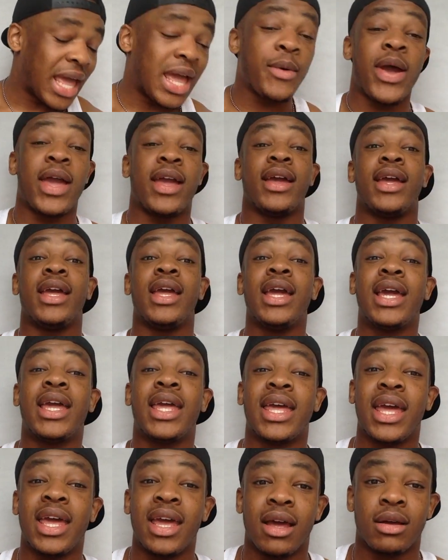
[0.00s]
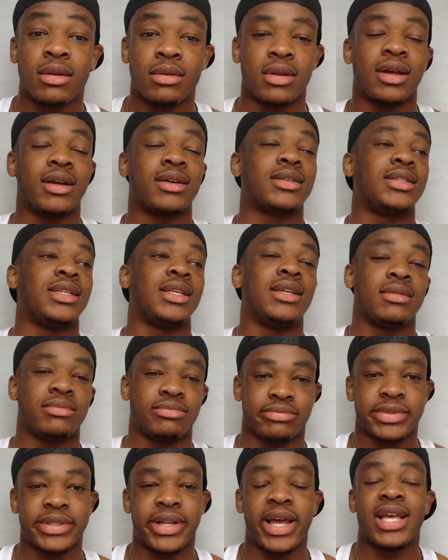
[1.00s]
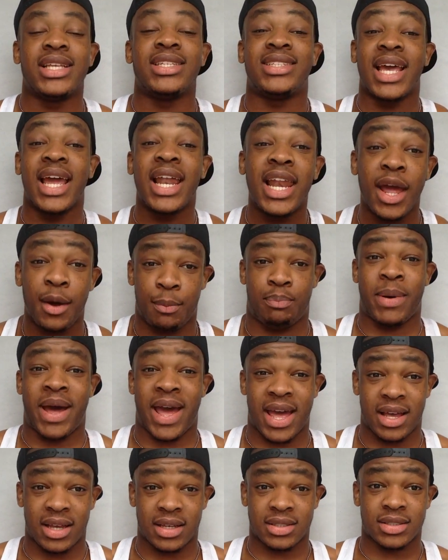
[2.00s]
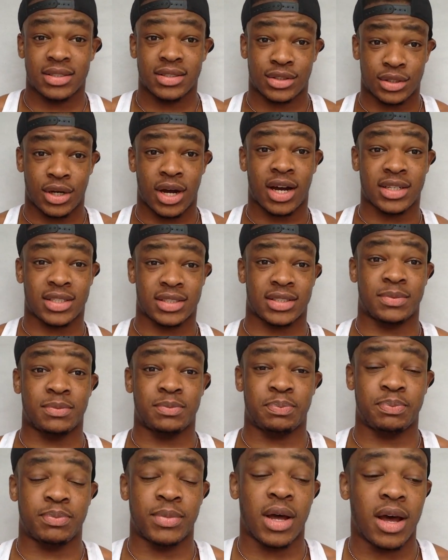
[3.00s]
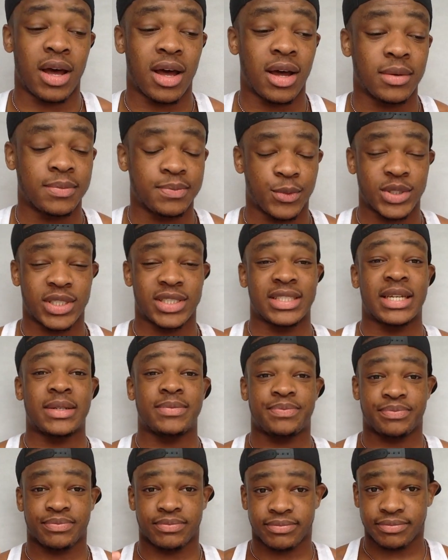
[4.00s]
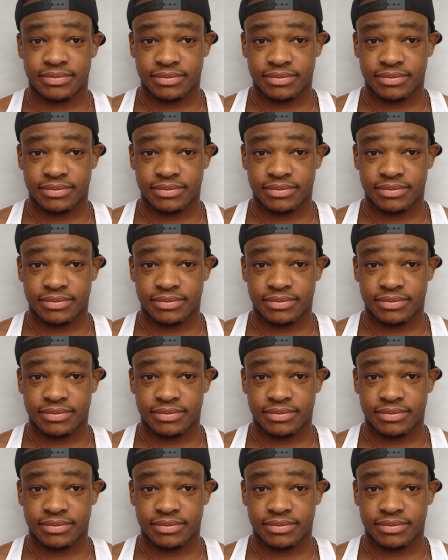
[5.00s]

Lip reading: Anyway, Azealia Banks cast, what's his name?